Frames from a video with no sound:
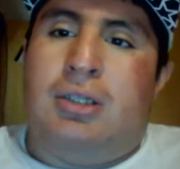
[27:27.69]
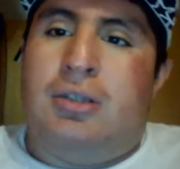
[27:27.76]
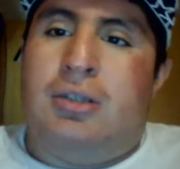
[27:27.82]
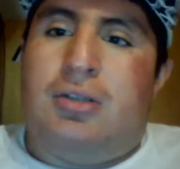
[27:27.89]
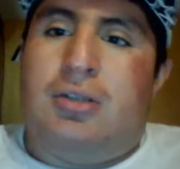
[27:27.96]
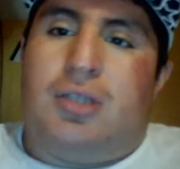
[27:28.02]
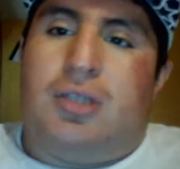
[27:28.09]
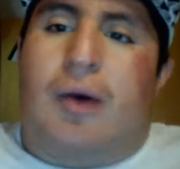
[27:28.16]

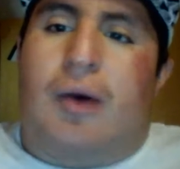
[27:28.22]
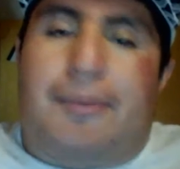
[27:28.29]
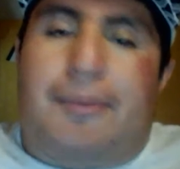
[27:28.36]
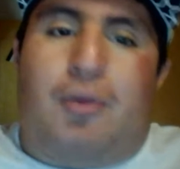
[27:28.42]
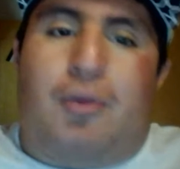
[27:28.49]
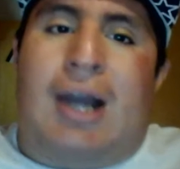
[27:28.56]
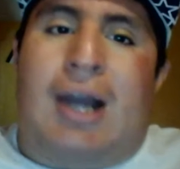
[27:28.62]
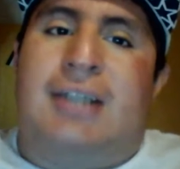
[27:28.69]
So
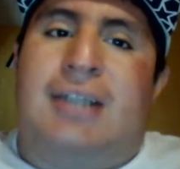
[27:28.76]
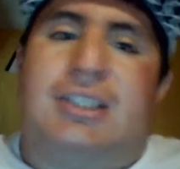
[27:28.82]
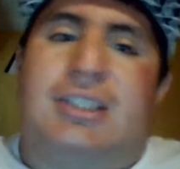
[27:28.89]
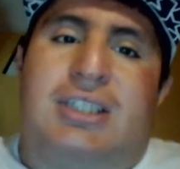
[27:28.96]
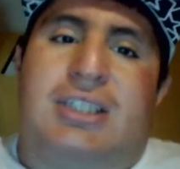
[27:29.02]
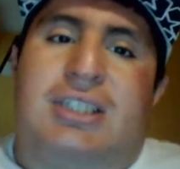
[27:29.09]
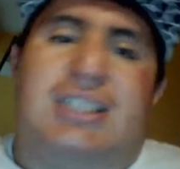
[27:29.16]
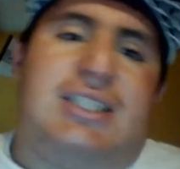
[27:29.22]
why is it
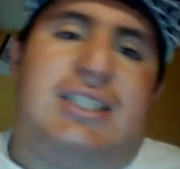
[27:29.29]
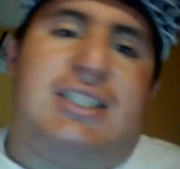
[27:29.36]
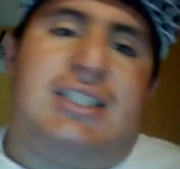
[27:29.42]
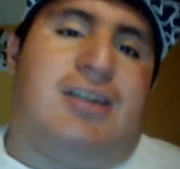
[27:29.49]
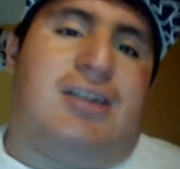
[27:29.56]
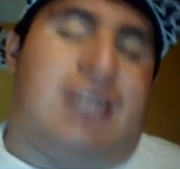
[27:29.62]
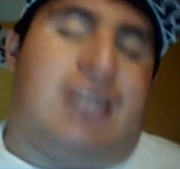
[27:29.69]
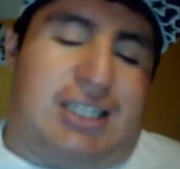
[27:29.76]
City Chicago?